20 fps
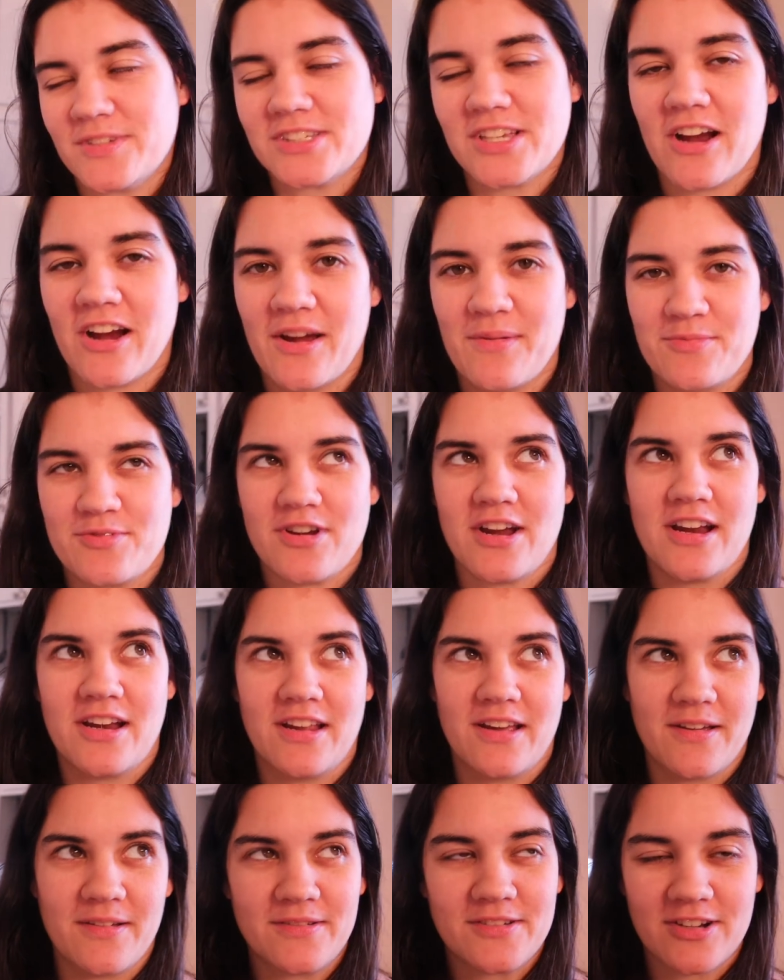Sorry, I'm trying
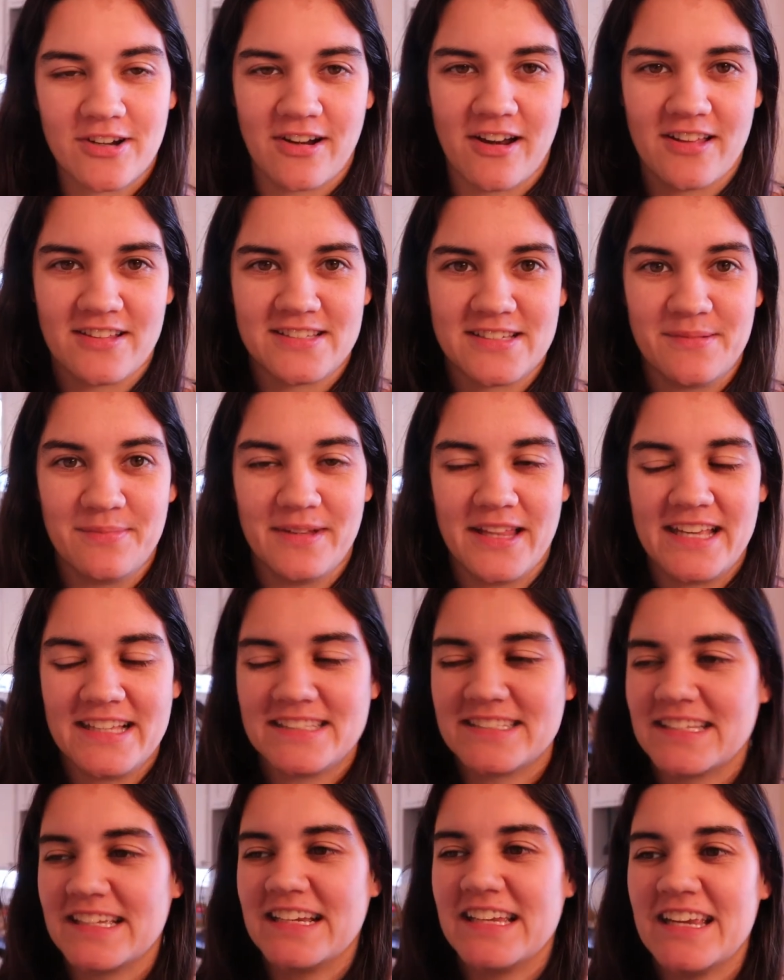to turn on some
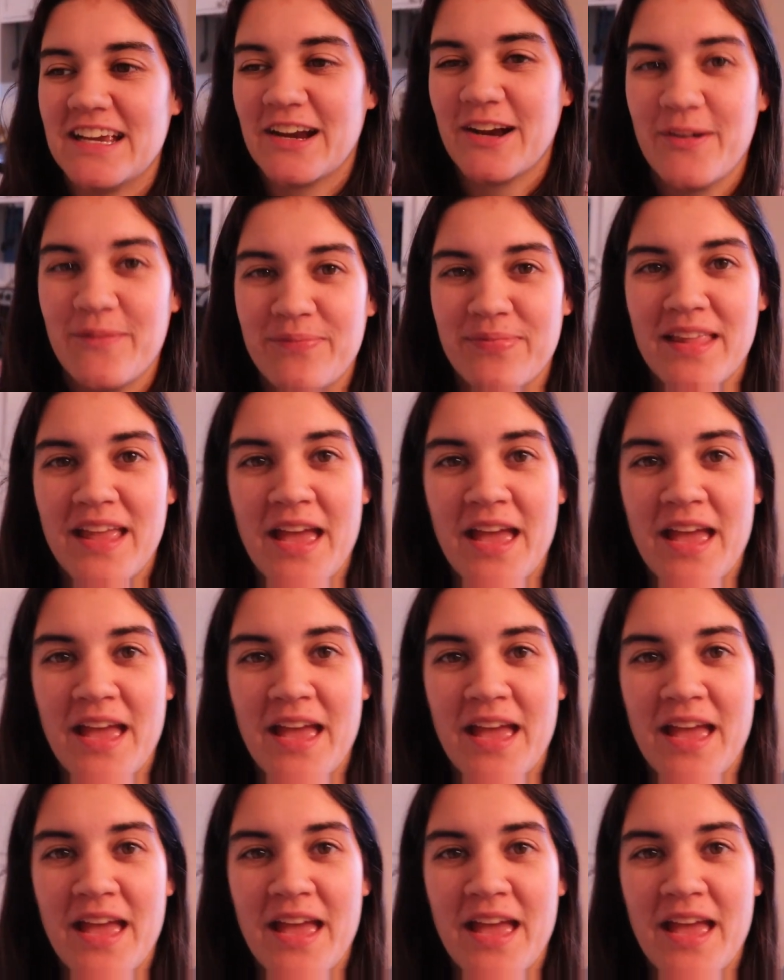lights in here,